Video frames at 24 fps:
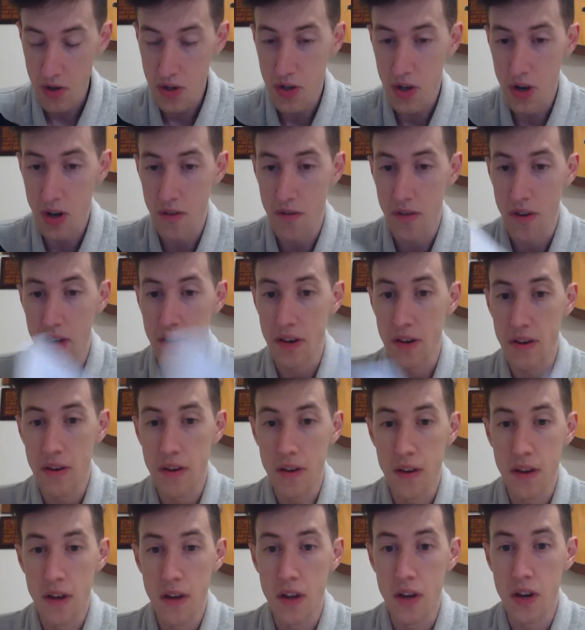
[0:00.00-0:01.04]
servant
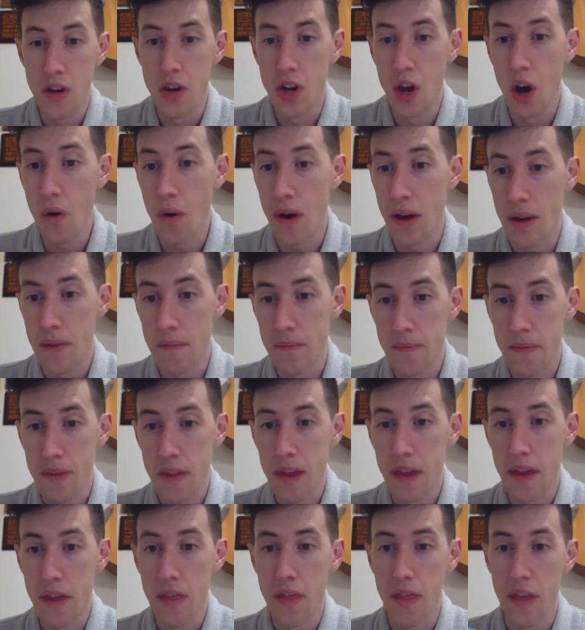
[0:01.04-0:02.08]
know it.
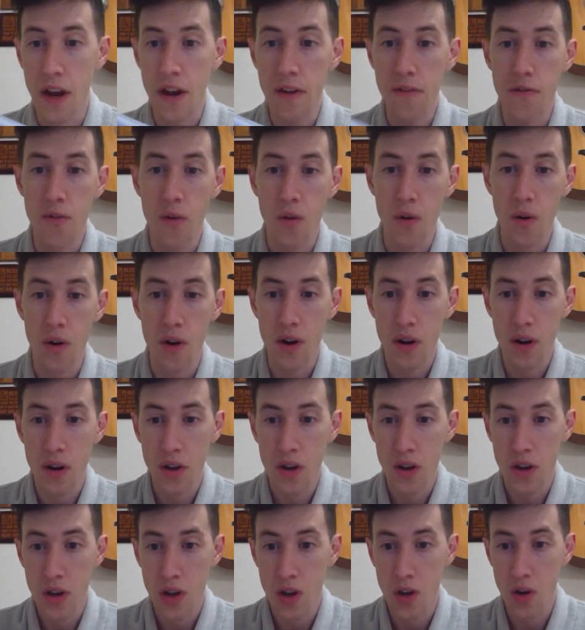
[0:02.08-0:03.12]
Therefore,
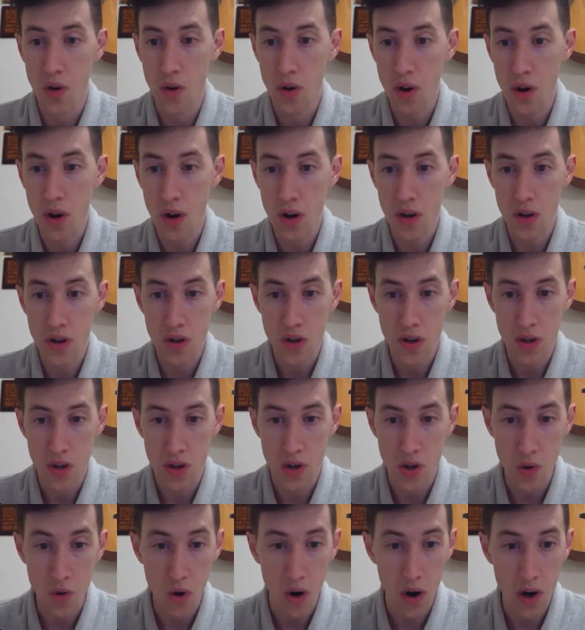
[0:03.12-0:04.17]

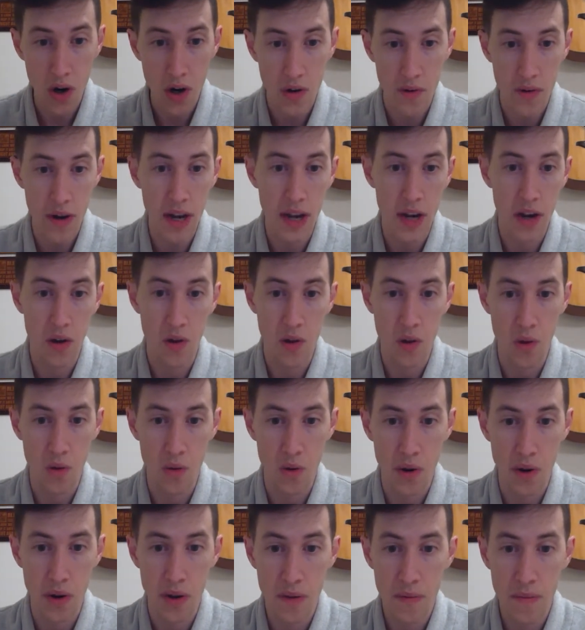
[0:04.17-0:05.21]
you are great, O
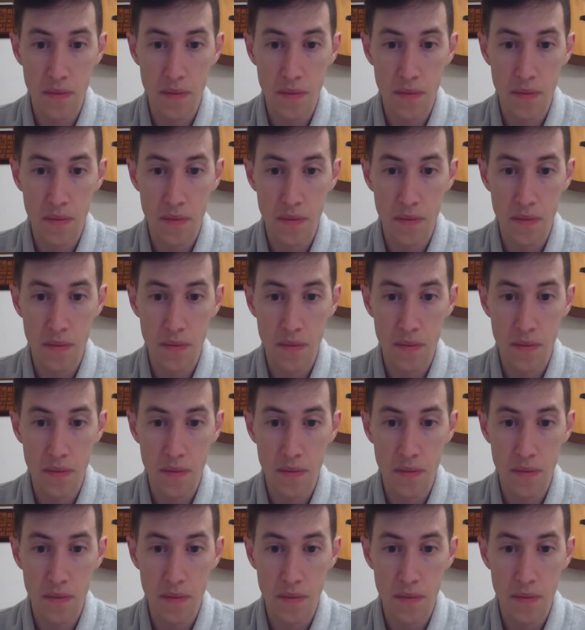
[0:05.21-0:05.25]
Lord,